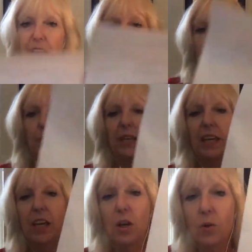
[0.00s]
Here we
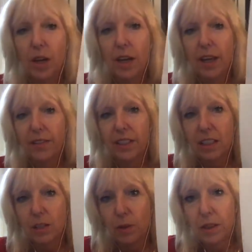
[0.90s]
go. This
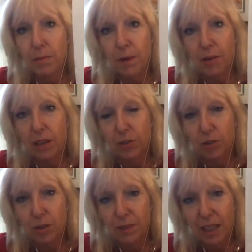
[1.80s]
is what the Power Life
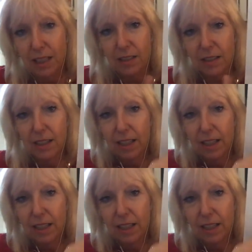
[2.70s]
script does.